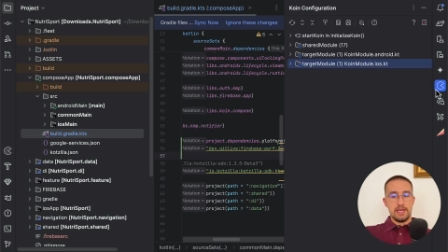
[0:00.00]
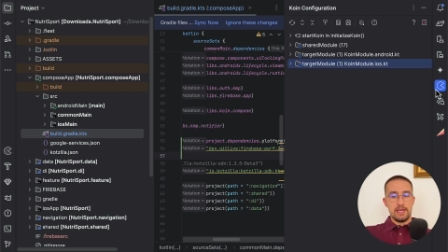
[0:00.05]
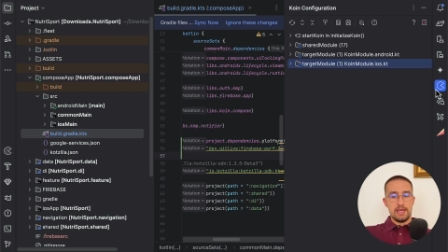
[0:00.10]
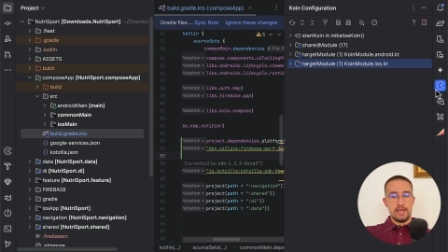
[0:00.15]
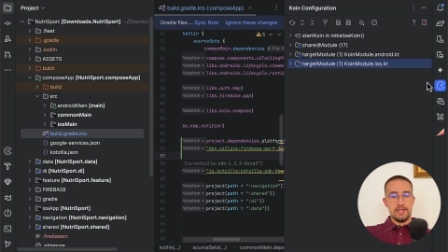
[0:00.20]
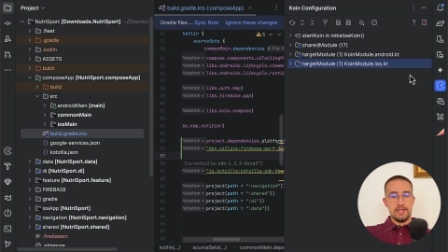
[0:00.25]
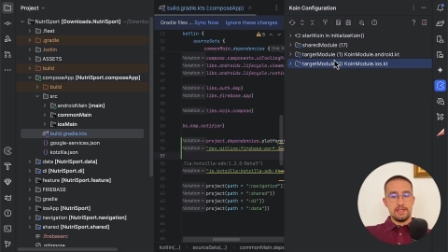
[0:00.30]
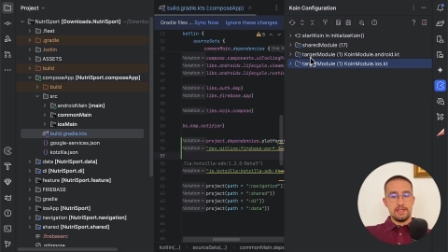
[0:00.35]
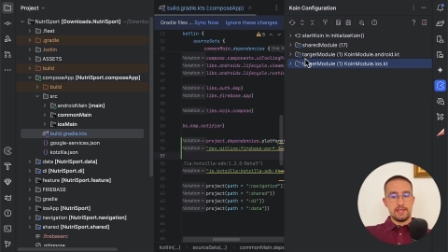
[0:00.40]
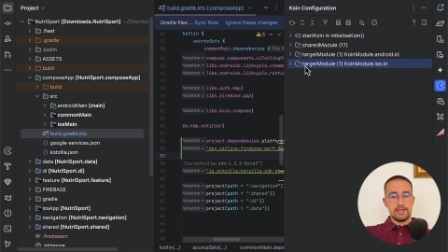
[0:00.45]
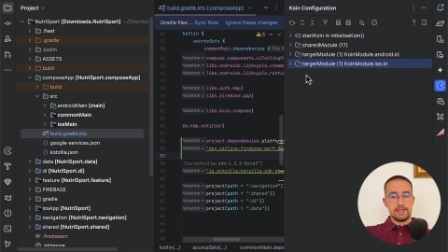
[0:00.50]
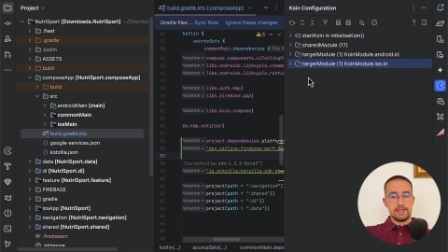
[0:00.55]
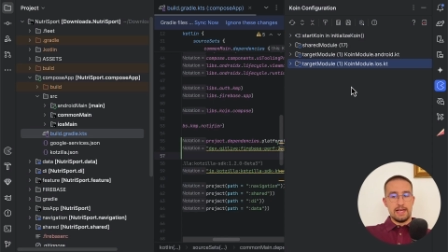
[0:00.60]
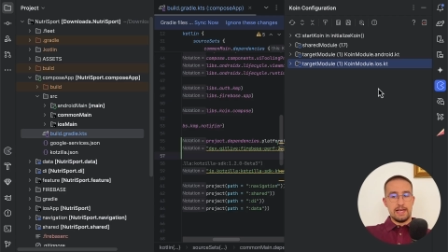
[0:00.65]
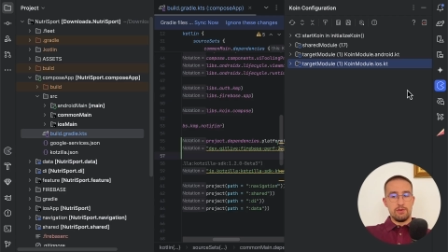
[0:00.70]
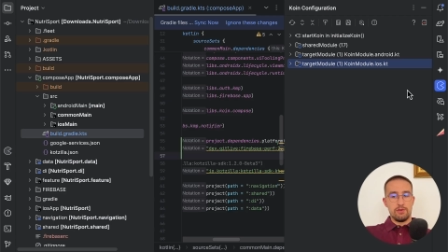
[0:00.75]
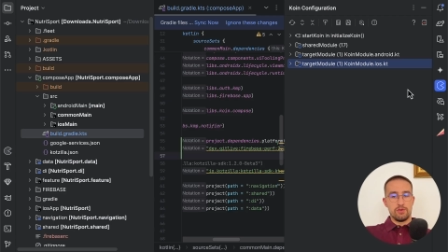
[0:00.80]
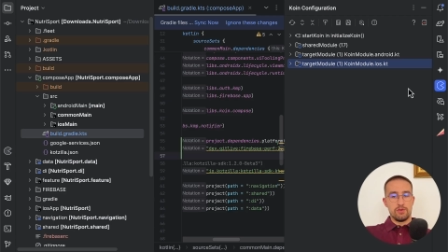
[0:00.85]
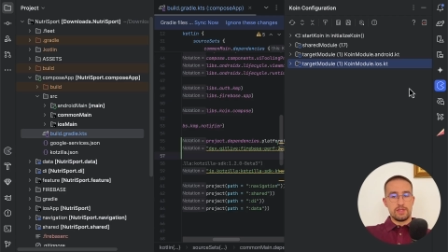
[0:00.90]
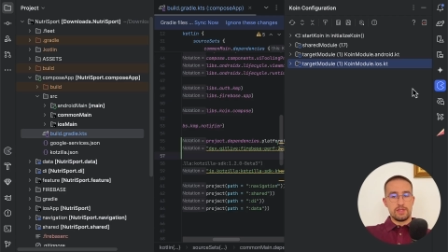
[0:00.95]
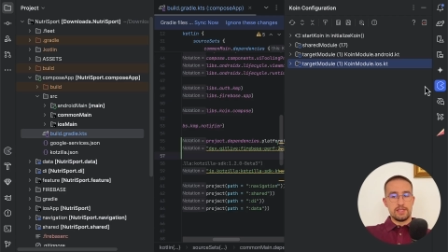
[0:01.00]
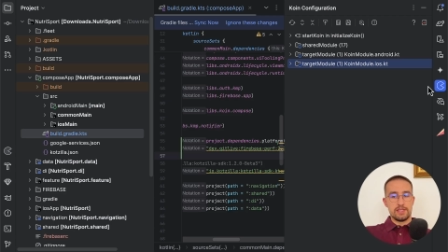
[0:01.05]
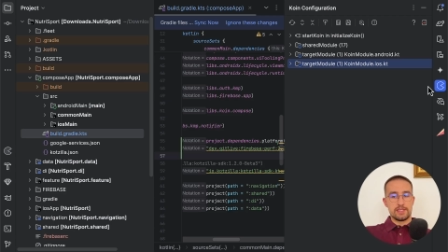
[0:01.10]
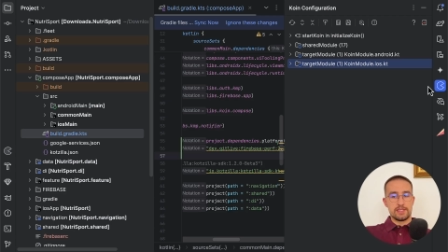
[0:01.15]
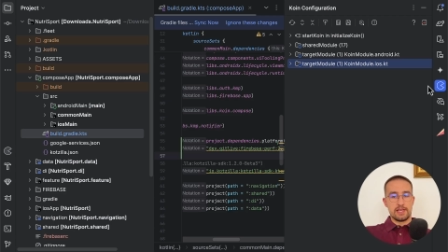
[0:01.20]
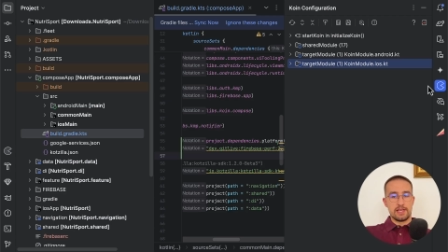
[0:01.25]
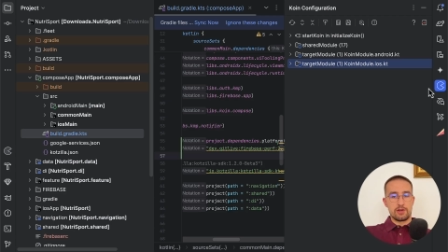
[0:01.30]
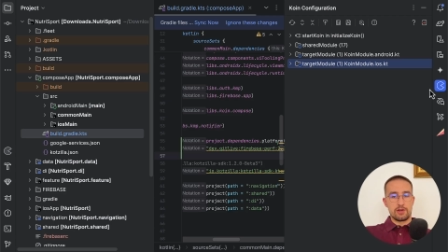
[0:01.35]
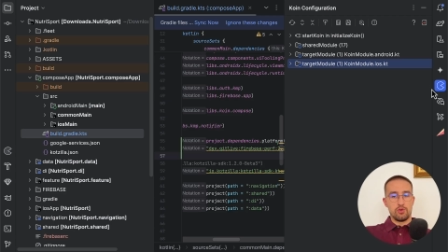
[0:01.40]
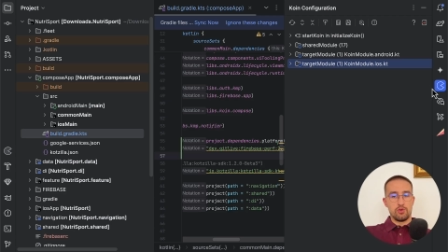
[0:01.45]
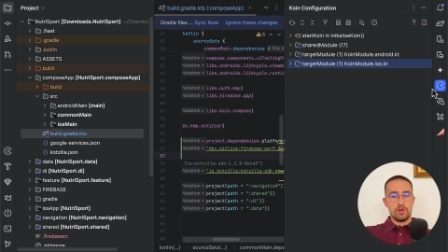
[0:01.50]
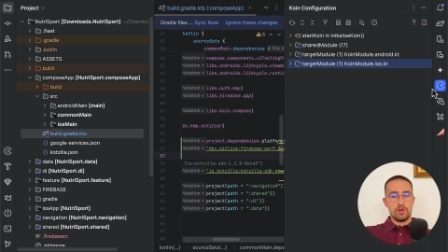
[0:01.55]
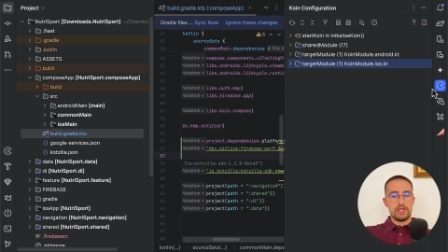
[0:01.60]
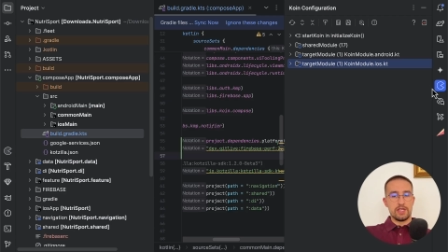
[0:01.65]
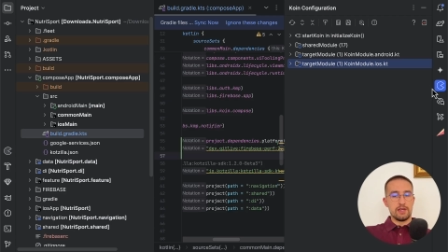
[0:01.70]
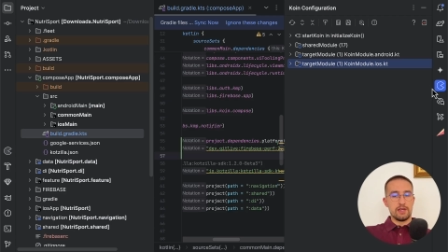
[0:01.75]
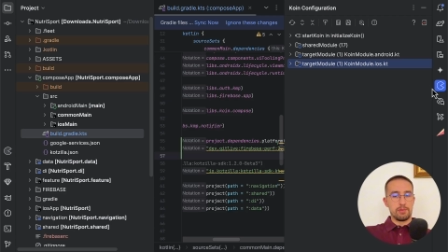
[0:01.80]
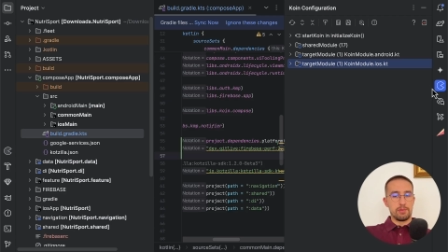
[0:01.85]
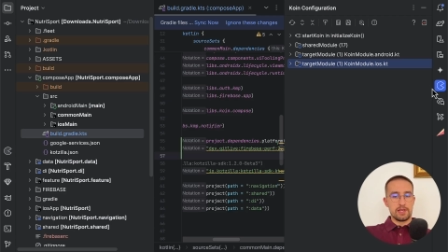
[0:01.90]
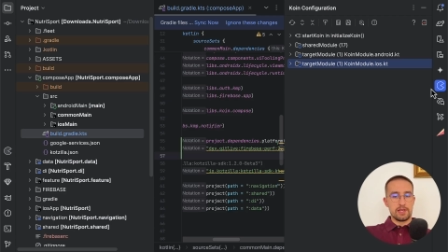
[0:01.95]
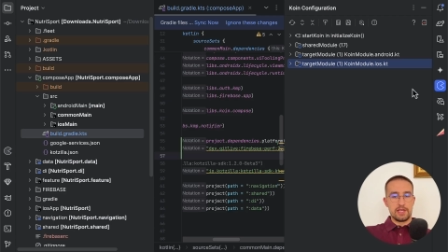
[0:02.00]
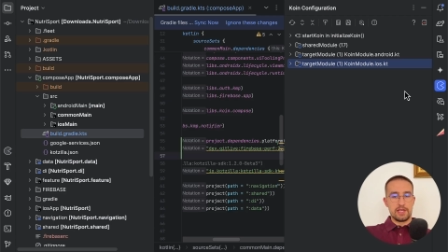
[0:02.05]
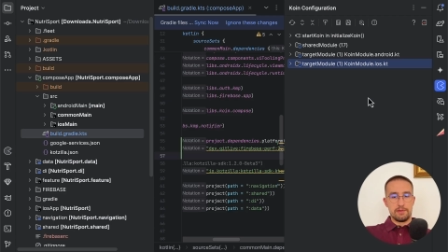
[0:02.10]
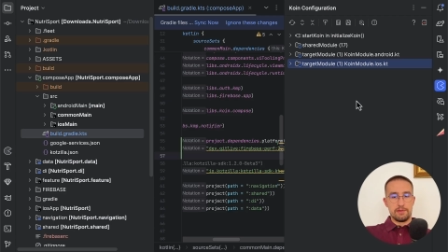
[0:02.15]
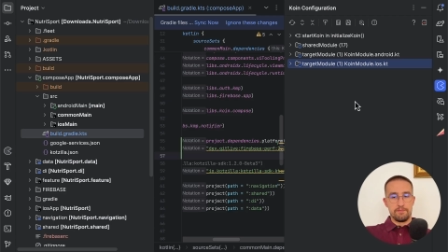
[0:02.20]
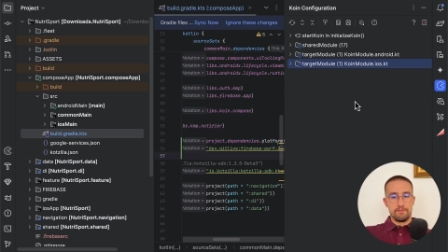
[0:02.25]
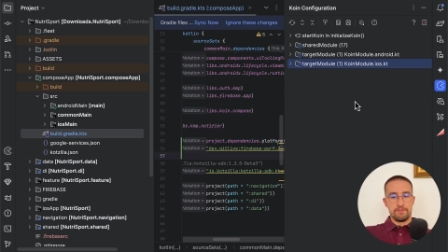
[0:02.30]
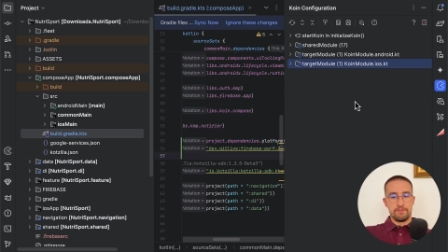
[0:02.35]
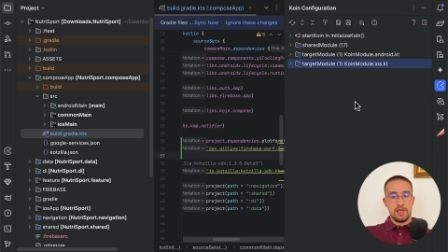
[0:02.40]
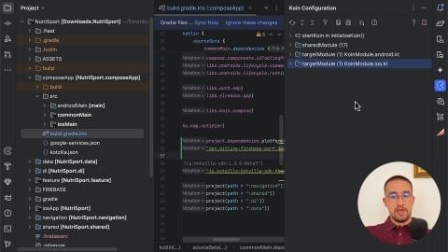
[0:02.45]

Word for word: and download this Coin plugin.